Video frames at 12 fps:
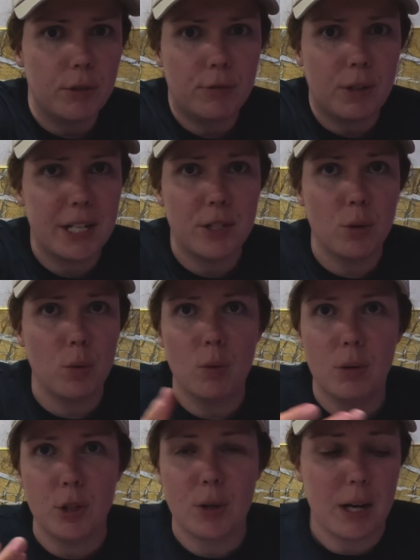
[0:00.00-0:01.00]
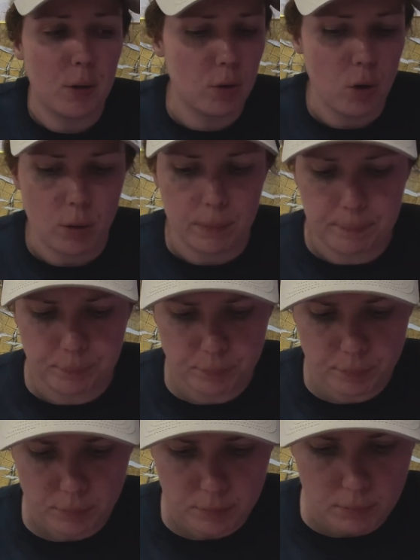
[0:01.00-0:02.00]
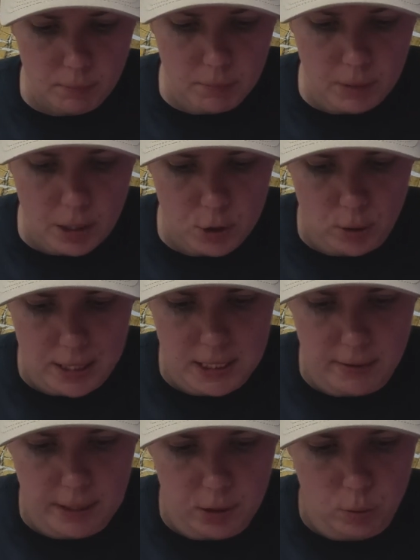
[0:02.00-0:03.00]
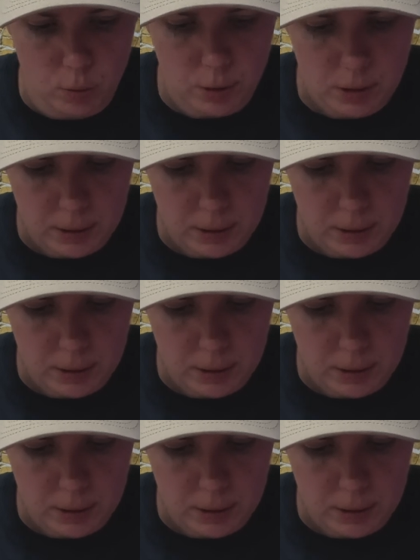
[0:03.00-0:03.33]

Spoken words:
Fried dough, you can't go wrong. So let's give it a go.